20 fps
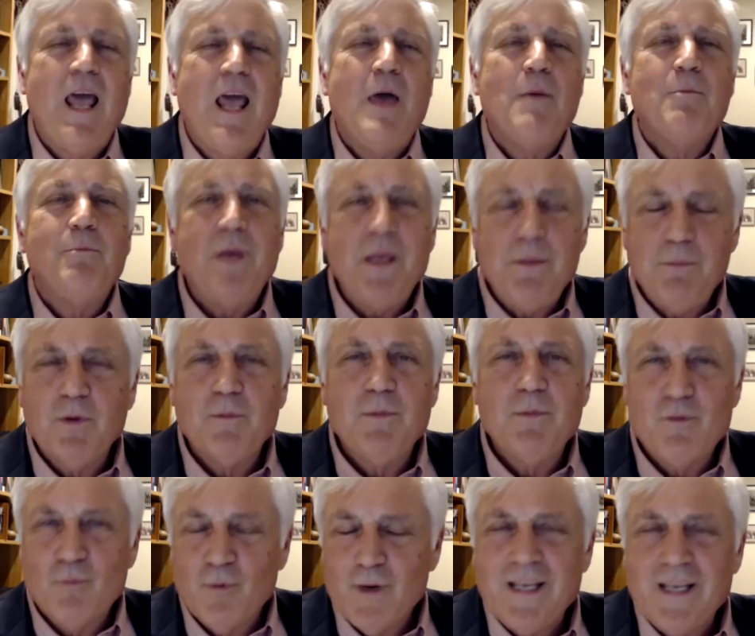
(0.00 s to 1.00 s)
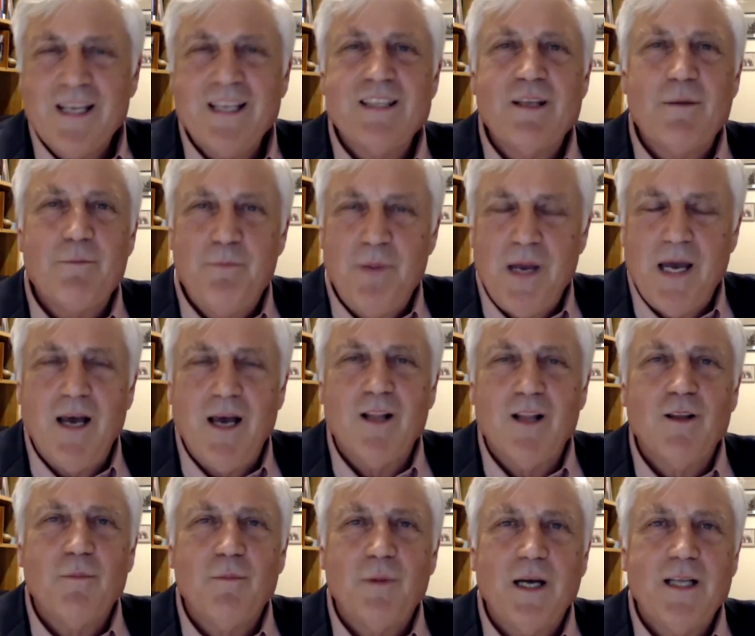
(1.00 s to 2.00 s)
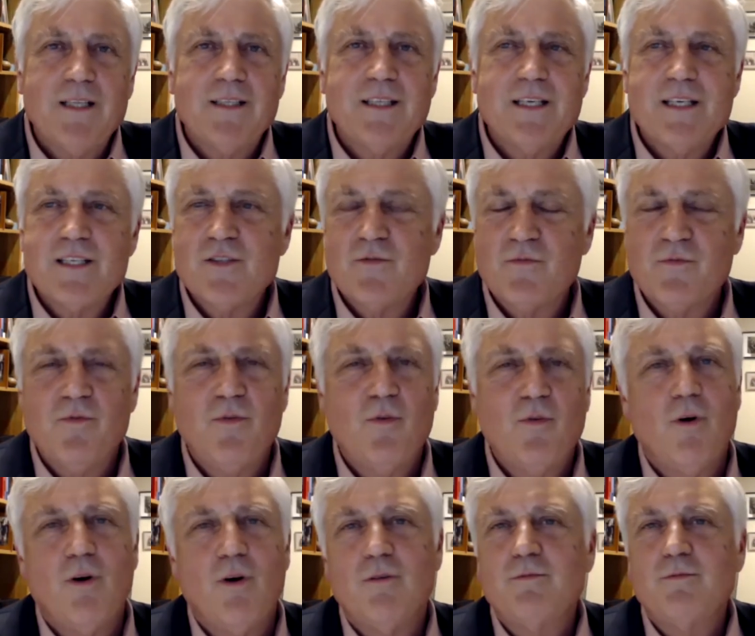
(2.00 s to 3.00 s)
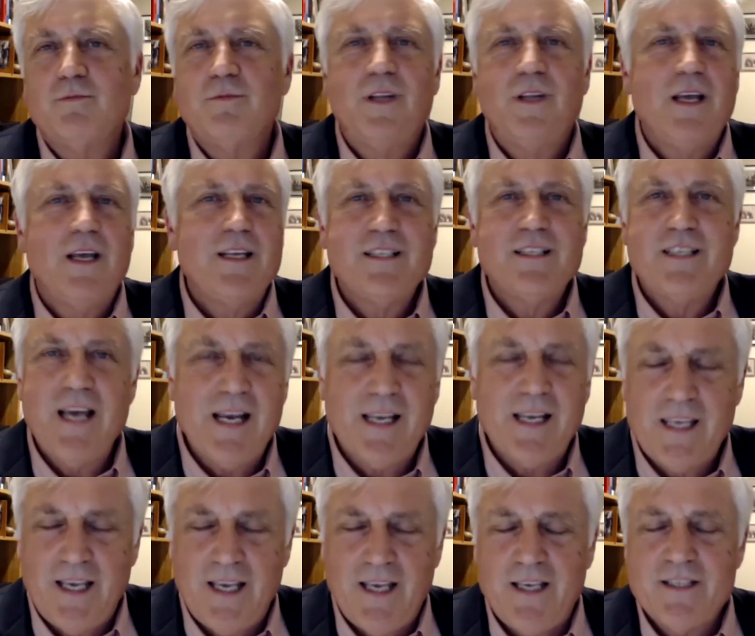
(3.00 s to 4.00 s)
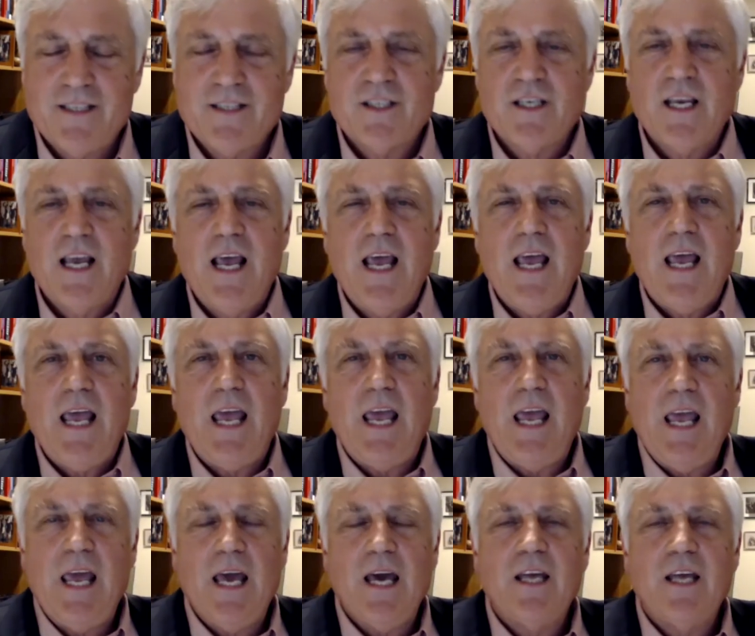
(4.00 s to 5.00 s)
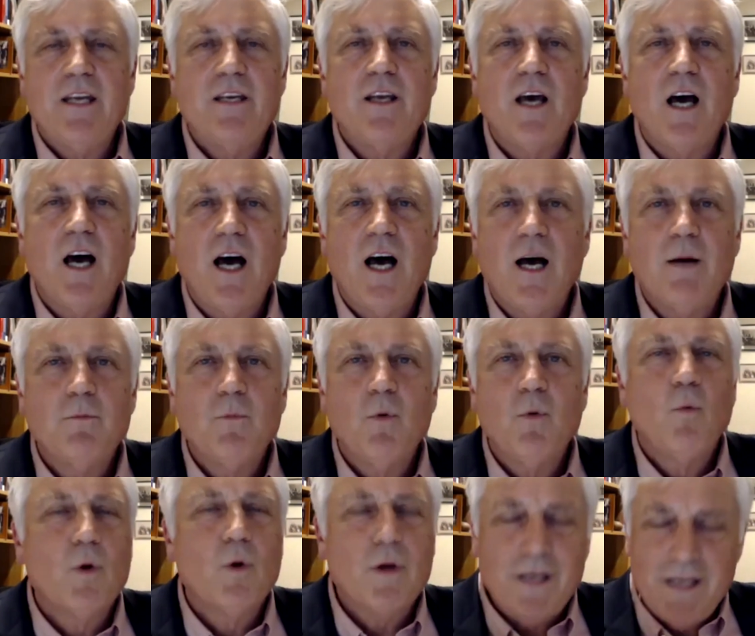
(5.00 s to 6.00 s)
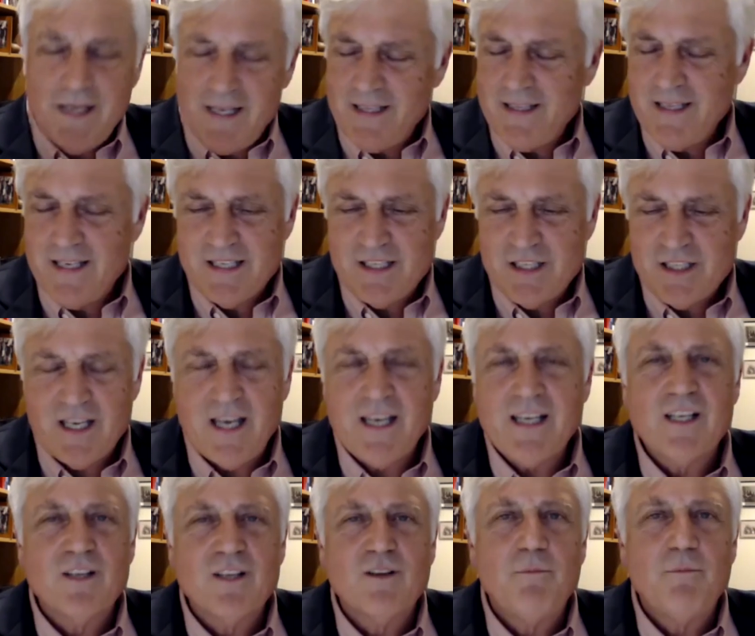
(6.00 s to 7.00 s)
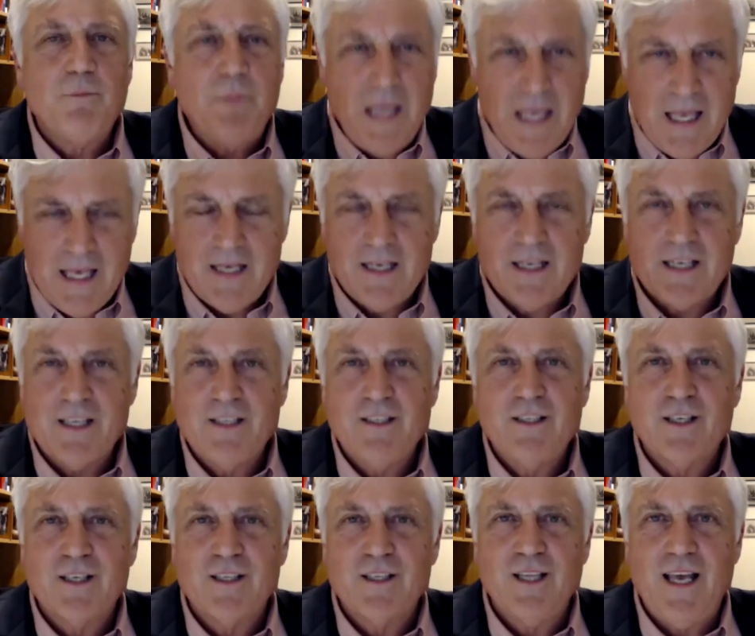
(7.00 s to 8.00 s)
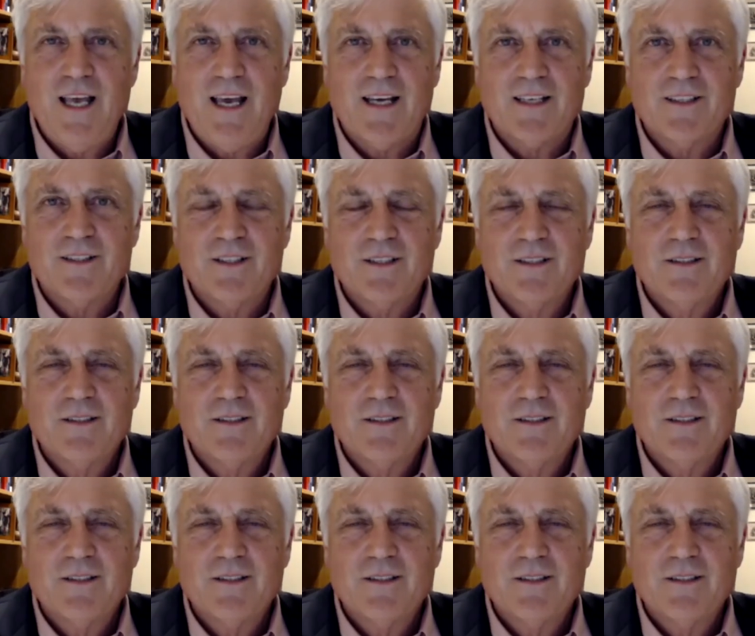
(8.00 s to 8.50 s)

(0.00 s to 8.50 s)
People have been ringing the bell about this for decades, and we're in this cycle of panic and neglect,